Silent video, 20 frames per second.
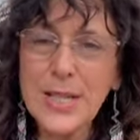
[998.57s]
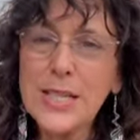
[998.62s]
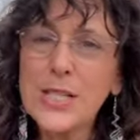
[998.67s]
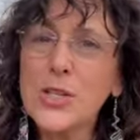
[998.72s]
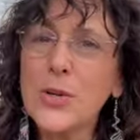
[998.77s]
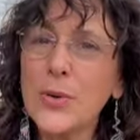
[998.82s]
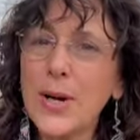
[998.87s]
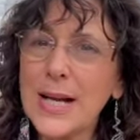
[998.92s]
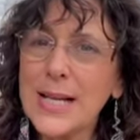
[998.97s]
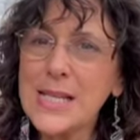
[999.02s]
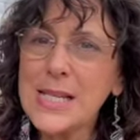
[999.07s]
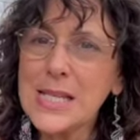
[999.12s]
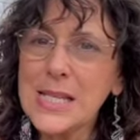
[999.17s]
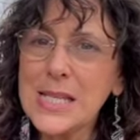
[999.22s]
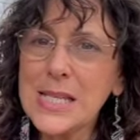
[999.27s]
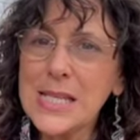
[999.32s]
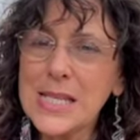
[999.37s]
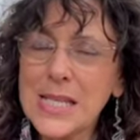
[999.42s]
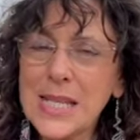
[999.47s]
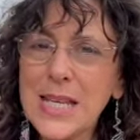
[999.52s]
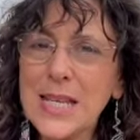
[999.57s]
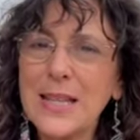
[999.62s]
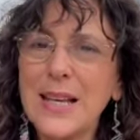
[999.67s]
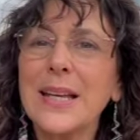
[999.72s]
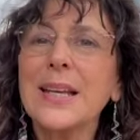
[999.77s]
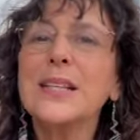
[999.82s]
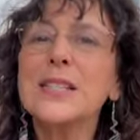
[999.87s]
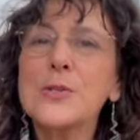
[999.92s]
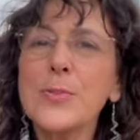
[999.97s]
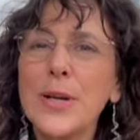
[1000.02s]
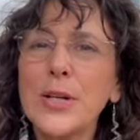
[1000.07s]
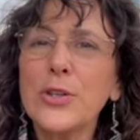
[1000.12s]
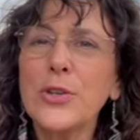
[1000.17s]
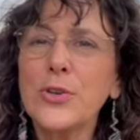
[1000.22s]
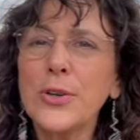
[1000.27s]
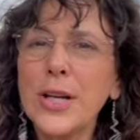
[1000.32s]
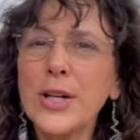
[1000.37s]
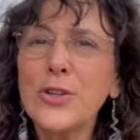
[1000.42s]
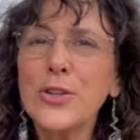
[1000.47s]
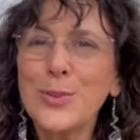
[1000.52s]
So ICC, like Inspired
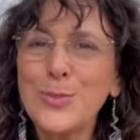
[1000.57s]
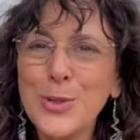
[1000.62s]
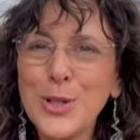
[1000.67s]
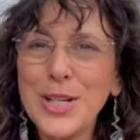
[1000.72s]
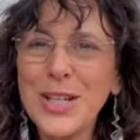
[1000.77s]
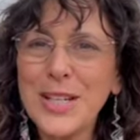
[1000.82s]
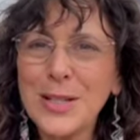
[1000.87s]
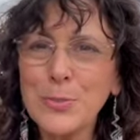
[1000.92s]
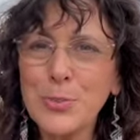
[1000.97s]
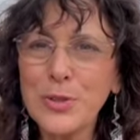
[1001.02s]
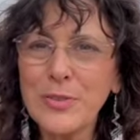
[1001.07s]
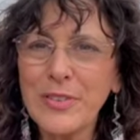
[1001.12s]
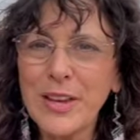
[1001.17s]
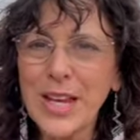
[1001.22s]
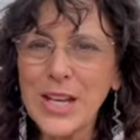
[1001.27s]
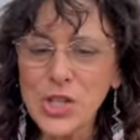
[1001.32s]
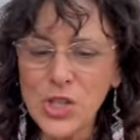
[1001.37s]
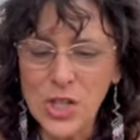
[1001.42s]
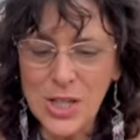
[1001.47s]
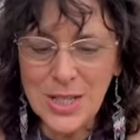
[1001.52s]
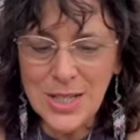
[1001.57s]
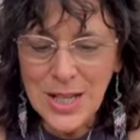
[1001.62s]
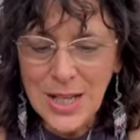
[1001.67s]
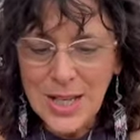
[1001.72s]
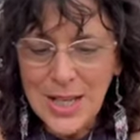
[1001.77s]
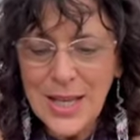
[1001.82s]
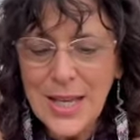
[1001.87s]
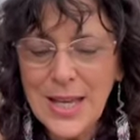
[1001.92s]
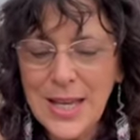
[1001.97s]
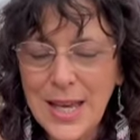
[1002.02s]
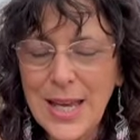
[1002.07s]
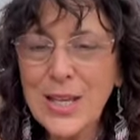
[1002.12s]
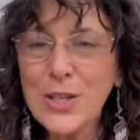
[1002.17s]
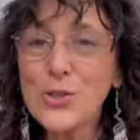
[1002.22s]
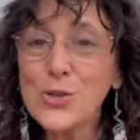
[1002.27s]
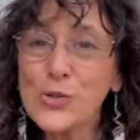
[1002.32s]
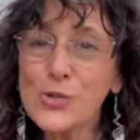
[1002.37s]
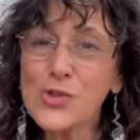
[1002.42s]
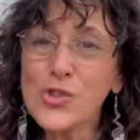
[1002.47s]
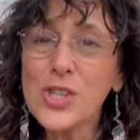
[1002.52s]
Creator Community abbreviation,
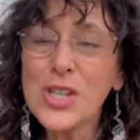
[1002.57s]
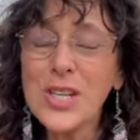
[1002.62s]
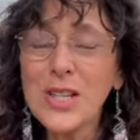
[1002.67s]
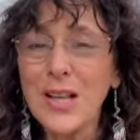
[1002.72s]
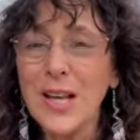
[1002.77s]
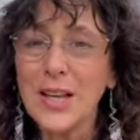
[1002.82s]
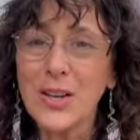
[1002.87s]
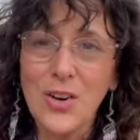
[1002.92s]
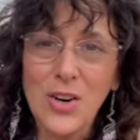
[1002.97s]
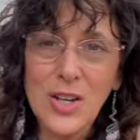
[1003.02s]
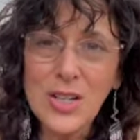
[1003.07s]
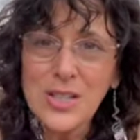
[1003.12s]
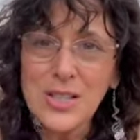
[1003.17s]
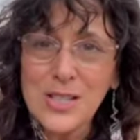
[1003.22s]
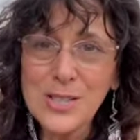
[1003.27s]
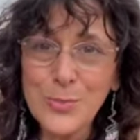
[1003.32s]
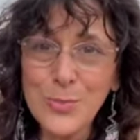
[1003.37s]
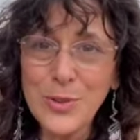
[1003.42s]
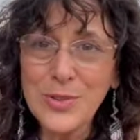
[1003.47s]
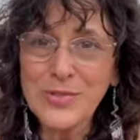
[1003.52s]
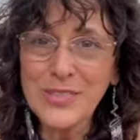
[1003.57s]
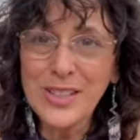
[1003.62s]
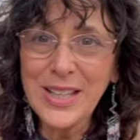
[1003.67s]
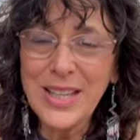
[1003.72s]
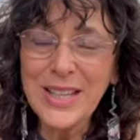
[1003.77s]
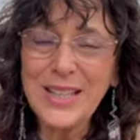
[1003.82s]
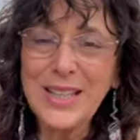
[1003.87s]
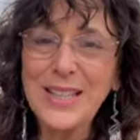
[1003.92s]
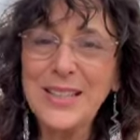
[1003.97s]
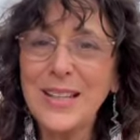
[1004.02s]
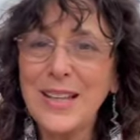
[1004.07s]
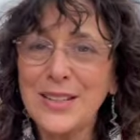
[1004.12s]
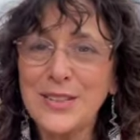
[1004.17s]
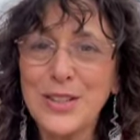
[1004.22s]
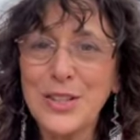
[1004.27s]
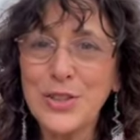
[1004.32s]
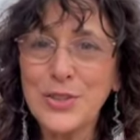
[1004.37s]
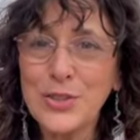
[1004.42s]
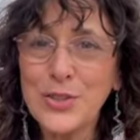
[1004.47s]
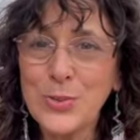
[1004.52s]
AUG, like August abbreviated, and
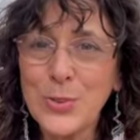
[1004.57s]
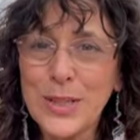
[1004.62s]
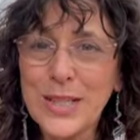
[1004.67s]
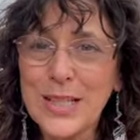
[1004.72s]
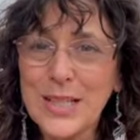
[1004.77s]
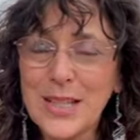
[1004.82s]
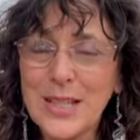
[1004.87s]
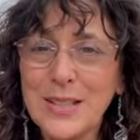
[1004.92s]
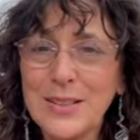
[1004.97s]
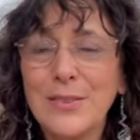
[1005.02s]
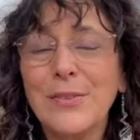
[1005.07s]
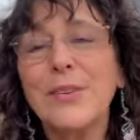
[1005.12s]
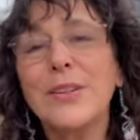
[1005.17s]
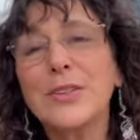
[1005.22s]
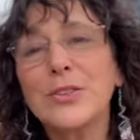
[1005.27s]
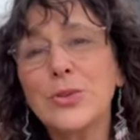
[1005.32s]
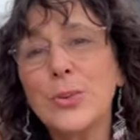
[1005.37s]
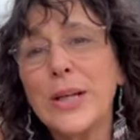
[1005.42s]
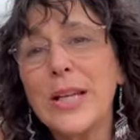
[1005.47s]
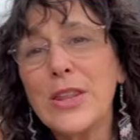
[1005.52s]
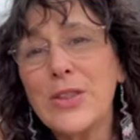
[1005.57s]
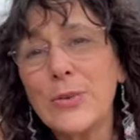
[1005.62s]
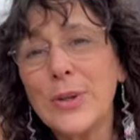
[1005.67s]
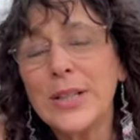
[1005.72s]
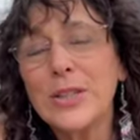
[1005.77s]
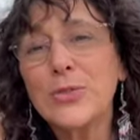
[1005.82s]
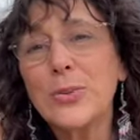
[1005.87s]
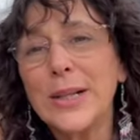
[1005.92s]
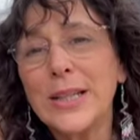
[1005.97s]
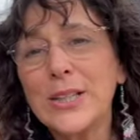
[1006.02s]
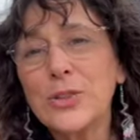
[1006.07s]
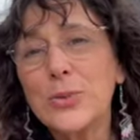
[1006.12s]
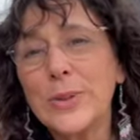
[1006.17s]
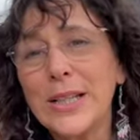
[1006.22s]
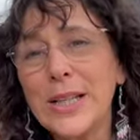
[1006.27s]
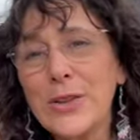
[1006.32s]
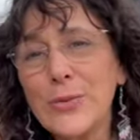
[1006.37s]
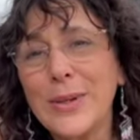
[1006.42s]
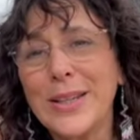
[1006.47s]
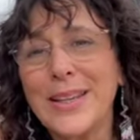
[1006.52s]
the year 2023,
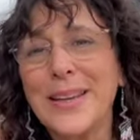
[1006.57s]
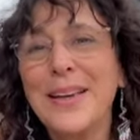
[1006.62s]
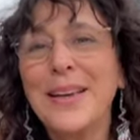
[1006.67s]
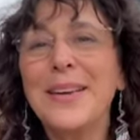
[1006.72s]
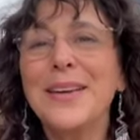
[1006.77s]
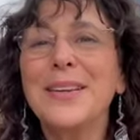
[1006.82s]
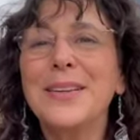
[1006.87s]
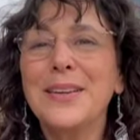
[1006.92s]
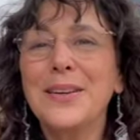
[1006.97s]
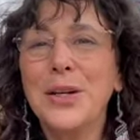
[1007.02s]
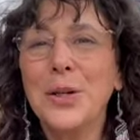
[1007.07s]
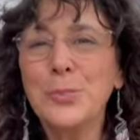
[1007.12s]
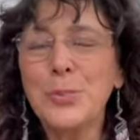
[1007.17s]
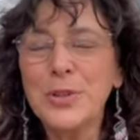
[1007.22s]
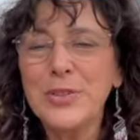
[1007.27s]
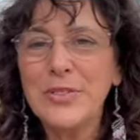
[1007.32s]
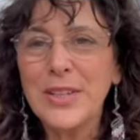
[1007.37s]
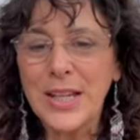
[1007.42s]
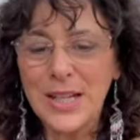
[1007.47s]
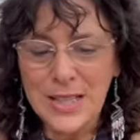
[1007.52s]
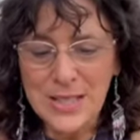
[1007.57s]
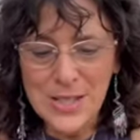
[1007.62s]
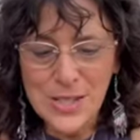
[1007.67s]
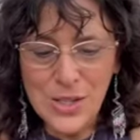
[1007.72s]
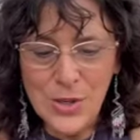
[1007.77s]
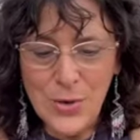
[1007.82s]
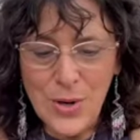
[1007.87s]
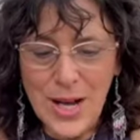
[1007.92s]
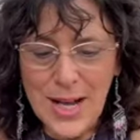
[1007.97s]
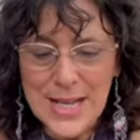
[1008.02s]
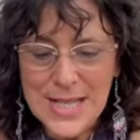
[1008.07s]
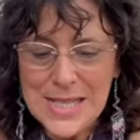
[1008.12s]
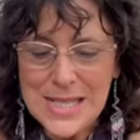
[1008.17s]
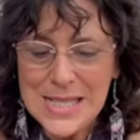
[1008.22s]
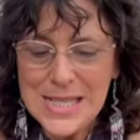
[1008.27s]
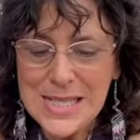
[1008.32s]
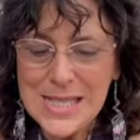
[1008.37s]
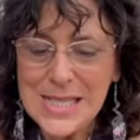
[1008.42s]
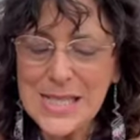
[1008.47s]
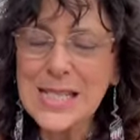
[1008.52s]
2023 abbreviated. So
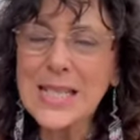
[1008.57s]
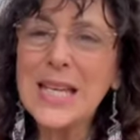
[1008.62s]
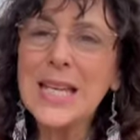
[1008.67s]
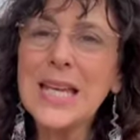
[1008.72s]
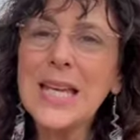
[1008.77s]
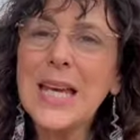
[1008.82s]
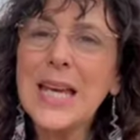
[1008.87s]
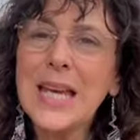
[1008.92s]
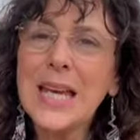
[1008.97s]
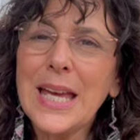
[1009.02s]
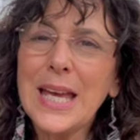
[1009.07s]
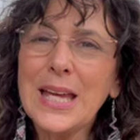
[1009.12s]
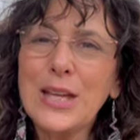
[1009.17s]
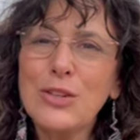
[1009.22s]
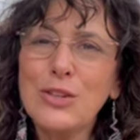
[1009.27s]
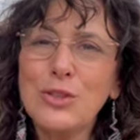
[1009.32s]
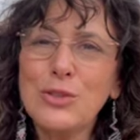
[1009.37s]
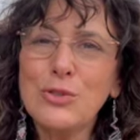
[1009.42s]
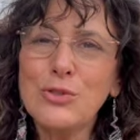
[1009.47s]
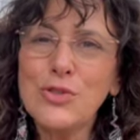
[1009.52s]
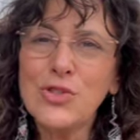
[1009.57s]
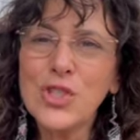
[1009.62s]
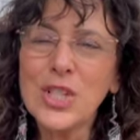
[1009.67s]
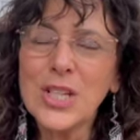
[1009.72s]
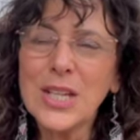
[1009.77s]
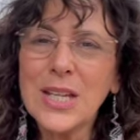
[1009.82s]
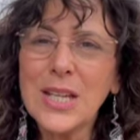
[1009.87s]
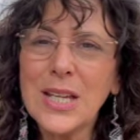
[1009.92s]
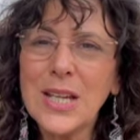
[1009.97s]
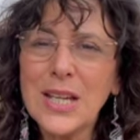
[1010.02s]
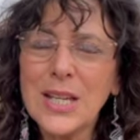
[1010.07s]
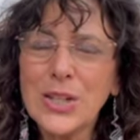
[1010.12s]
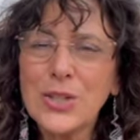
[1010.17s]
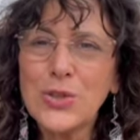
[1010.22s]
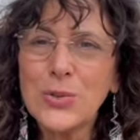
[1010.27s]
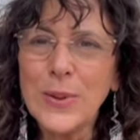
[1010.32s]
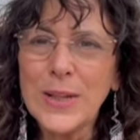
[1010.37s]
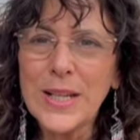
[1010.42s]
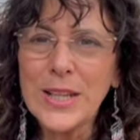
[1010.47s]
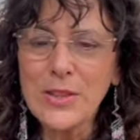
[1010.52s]

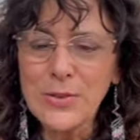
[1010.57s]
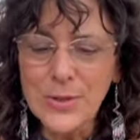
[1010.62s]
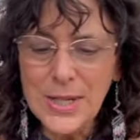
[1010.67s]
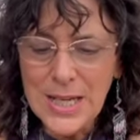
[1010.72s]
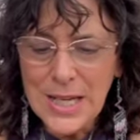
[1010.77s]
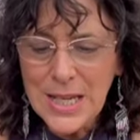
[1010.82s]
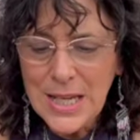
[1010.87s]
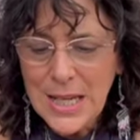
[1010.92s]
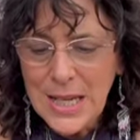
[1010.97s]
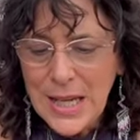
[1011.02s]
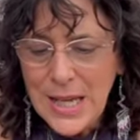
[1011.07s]
ICCAUG23.